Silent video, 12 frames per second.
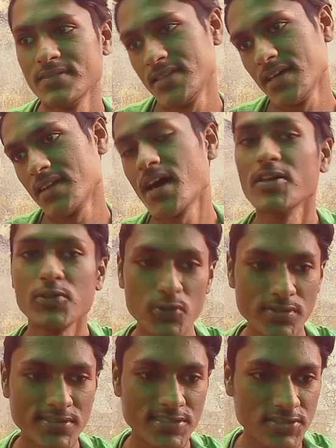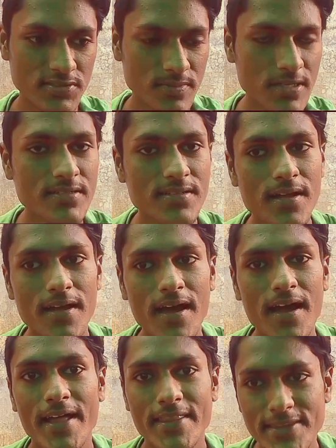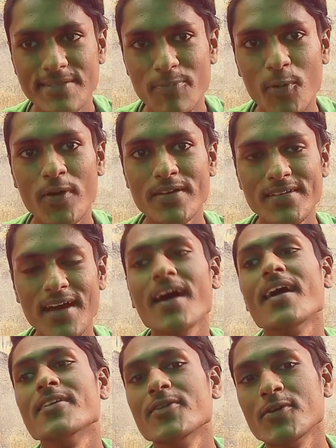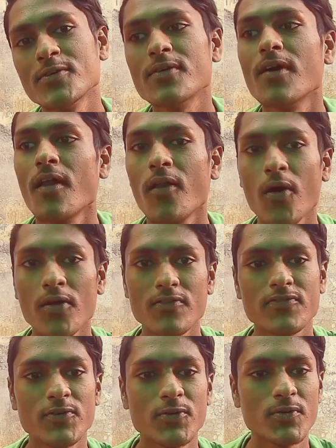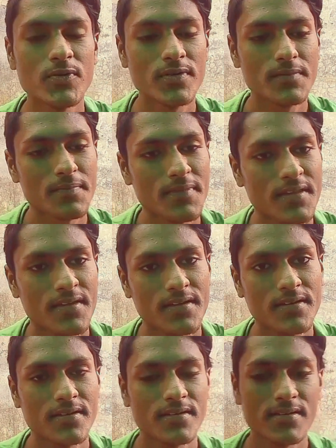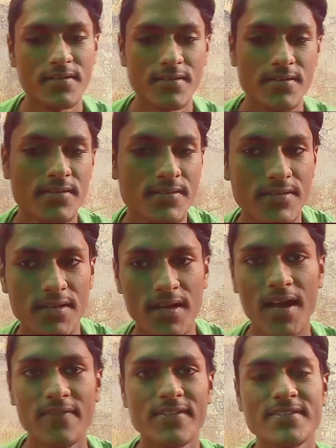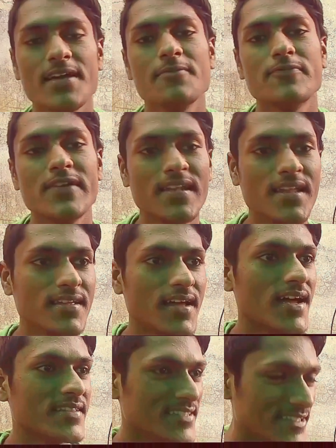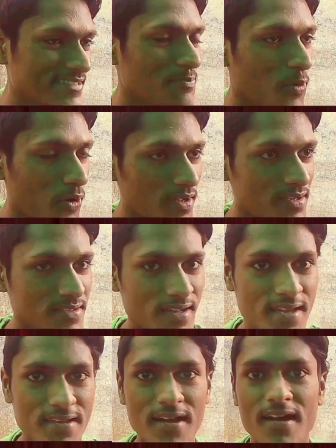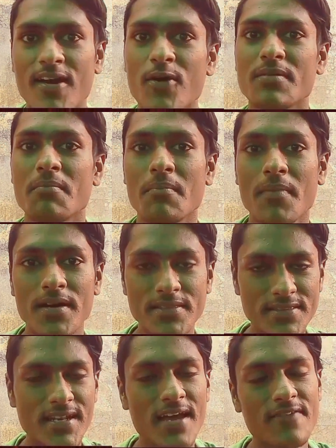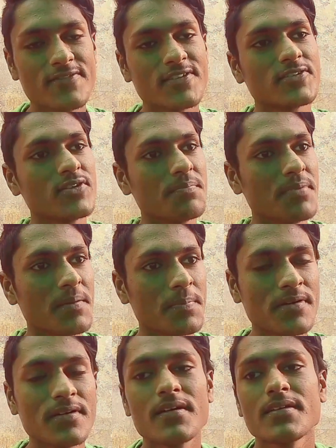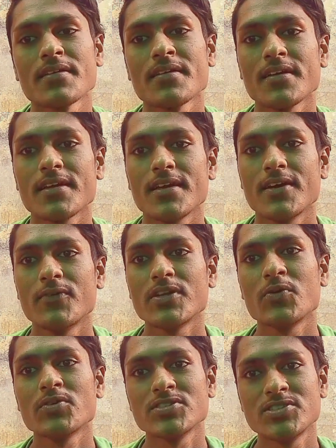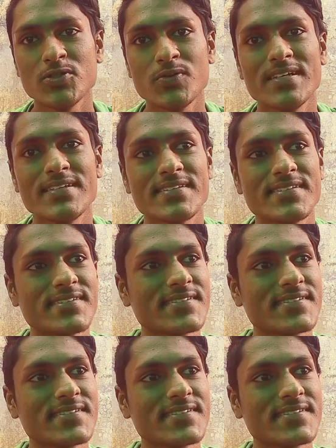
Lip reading: than I used to, because at this point I know a lot of you have the same feeling. At this point, like around a month left to your paper, what you want to do is